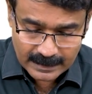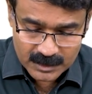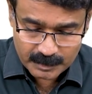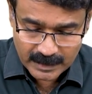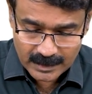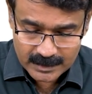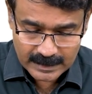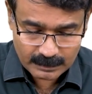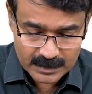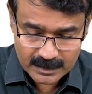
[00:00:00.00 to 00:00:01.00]
are spindle
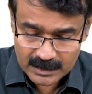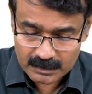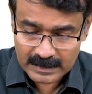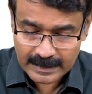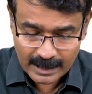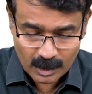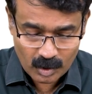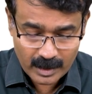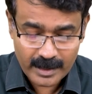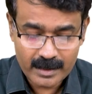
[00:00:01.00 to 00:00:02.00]
shaped cells with
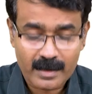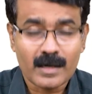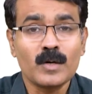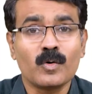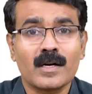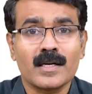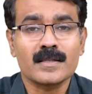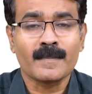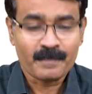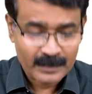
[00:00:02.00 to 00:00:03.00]
elongated nucleus.